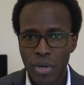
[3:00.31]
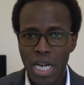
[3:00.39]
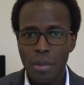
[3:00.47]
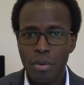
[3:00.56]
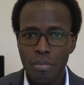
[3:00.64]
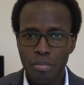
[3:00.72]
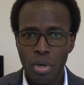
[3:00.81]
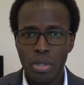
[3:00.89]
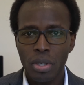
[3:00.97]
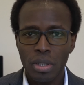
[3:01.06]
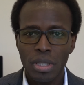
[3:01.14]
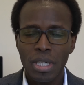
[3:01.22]
viable
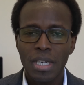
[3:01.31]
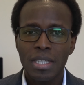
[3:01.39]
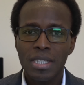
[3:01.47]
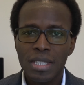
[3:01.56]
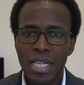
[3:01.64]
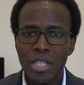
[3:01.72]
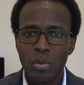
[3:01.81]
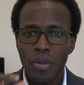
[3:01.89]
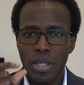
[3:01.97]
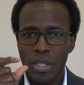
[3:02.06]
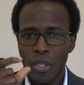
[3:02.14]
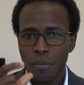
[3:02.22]
product, start with
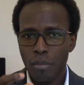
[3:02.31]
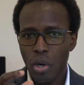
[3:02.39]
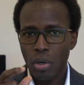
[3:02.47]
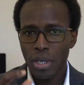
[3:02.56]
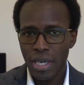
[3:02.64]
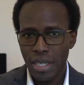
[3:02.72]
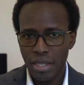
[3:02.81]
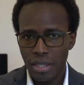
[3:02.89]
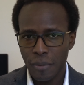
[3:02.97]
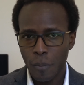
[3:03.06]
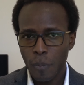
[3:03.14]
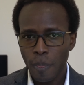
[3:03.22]
a small
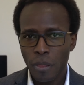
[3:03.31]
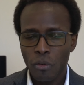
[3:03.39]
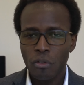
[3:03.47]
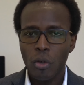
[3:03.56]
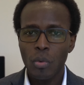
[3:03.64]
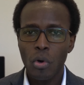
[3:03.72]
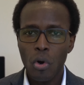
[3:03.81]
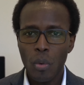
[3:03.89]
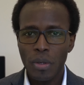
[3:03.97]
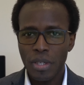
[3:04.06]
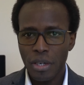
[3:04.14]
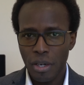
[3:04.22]
list. So we
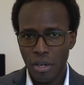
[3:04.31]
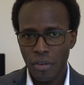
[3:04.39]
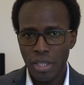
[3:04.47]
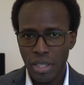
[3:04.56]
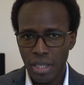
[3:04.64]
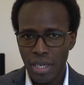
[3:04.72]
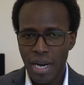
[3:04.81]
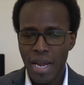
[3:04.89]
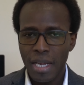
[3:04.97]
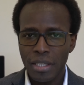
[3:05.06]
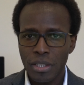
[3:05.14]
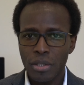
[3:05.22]
always encourage our
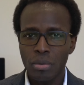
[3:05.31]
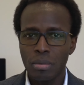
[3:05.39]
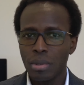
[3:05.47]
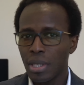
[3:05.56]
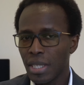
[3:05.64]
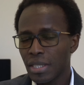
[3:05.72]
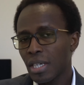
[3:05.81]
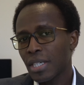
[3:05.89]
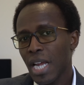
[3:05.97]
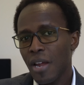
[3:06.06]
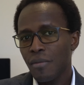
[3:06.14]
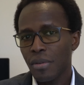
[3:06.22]
clients to list
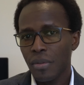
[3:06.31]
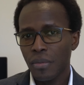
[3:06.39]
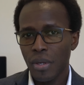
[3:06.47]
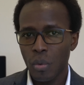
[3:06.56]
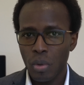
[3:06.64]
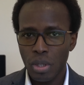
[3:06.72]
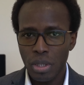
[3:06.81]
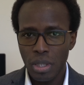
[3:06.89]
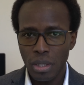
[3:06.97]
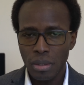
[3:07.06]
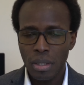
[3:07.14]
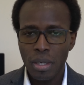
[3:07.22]
out everything they want
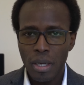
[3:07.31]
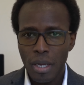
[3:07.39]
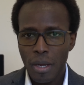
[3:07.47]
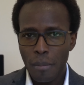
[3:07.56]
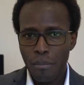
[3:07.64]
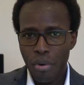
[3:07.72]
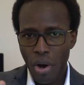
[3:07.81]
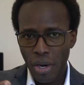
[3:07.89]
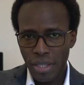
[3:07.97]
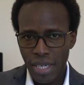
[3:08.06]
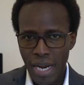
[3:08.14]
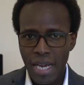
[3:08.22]
done,
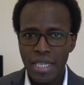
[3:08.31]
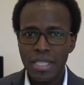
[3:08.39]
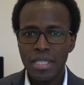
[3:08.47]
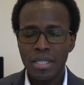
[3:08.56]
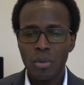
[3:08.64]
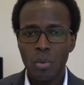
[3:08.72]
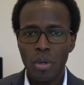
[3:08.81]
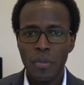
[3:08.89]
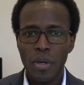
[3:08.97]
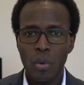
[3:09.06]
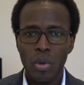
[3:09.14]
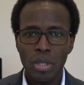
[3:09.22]
prioritize what
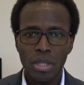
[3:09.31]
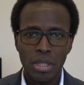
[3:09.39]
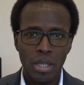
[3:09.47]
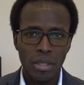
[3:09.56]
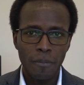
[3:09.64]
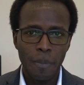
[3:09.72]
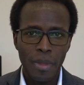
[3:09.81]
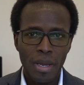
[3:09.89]
they want done,